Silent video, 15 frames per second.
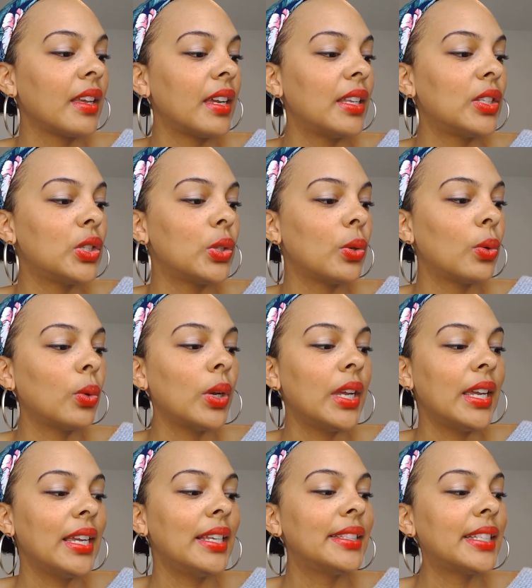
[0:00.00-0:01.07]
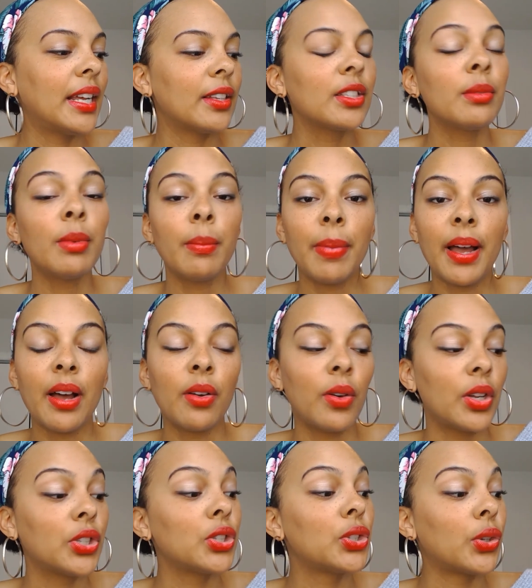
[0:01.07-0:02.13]
And so he tells him
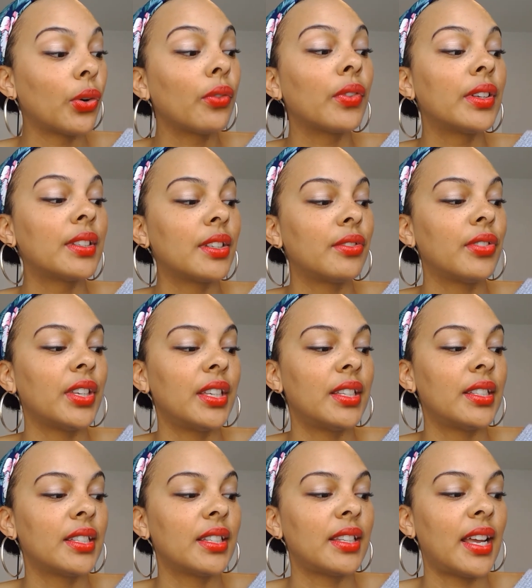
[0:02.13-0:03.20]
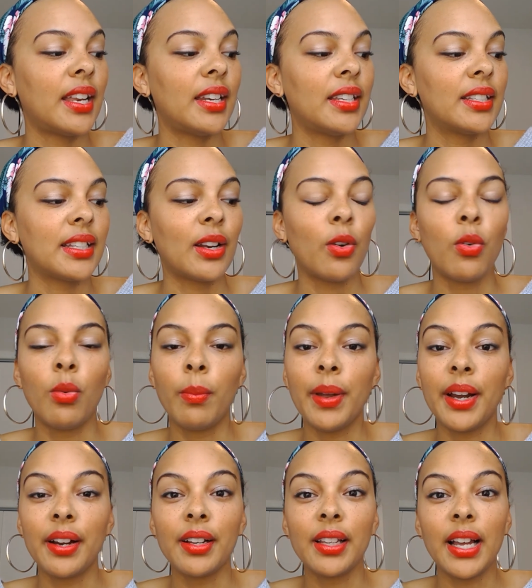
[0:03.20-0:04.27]
about a servant of his that is at home
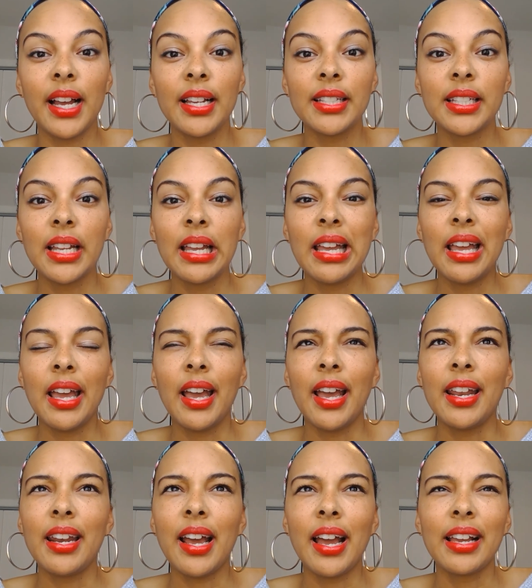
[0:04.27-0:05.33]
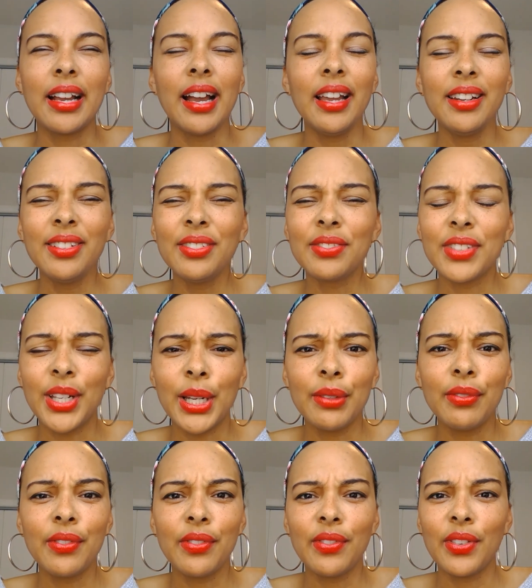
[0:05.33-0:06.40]
paralyzed. And I kind of
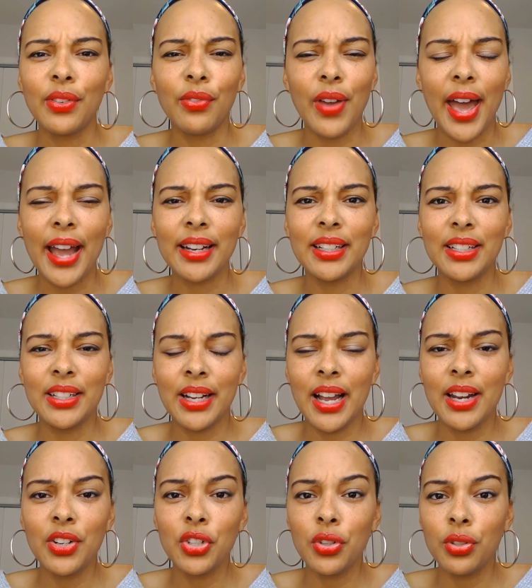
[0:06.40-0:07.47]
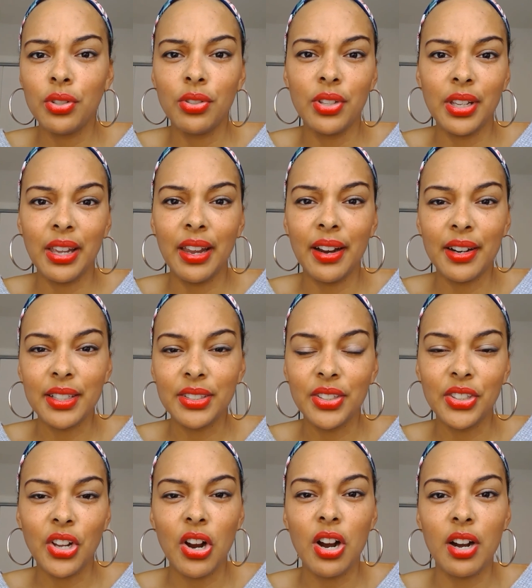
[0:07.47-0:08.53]
love the fact, and it kind of shows you the character
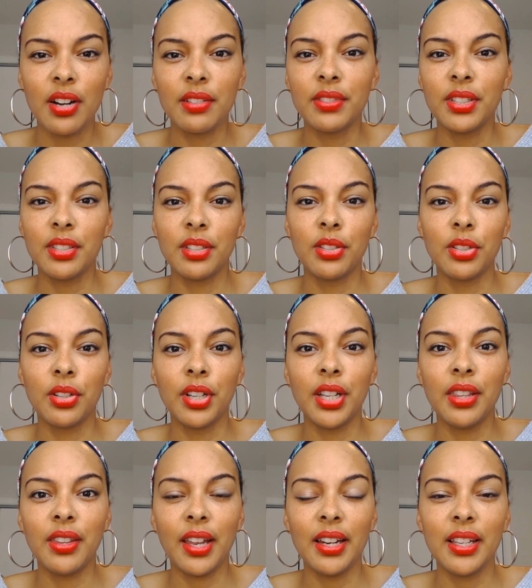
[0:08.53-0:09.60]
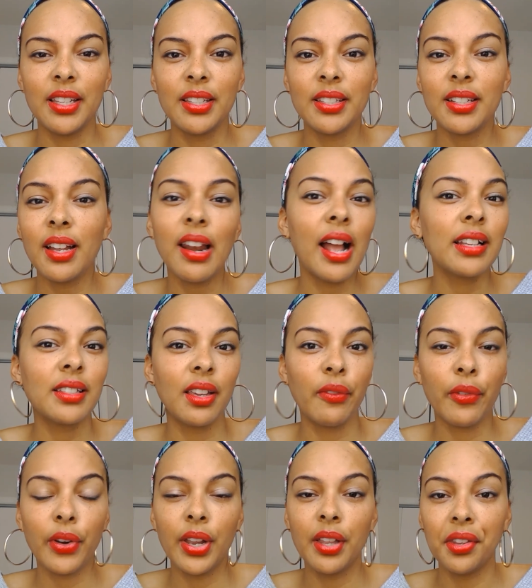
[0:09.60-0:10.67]
and the heart of the centurion that he's not asking
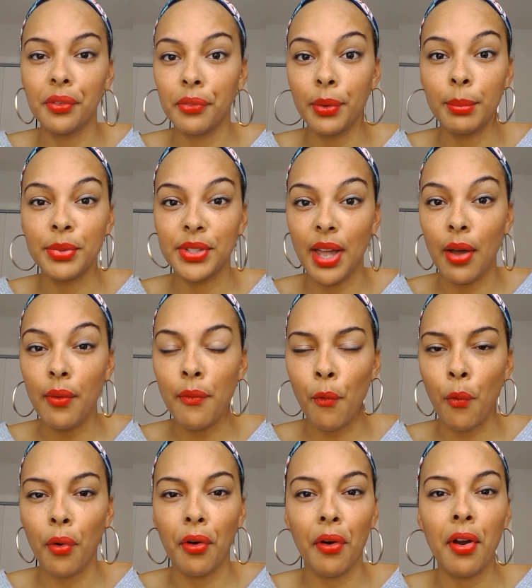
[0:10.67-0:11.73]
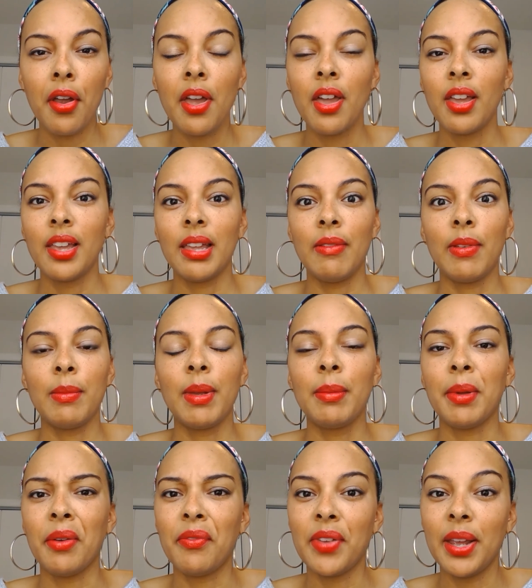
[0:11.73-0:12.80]
for healing for himself or even
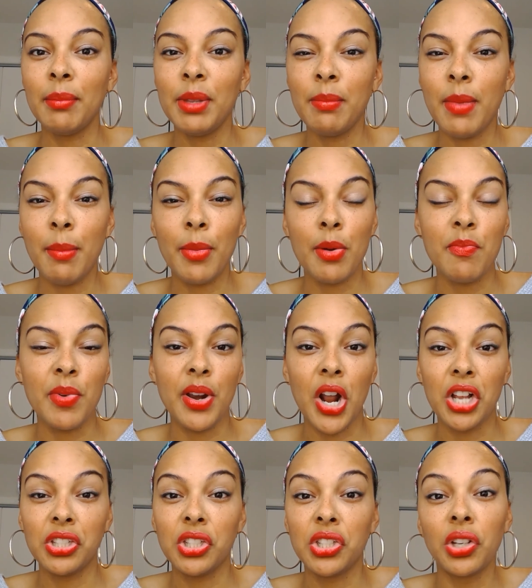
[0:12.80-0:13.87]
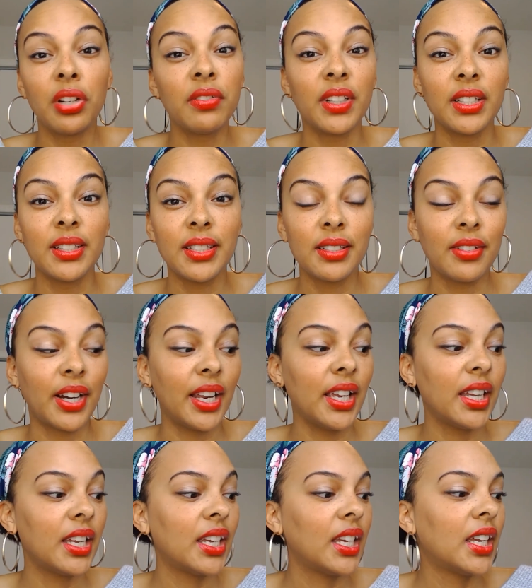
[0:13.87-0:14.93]
maybe a family member, but a servant, right?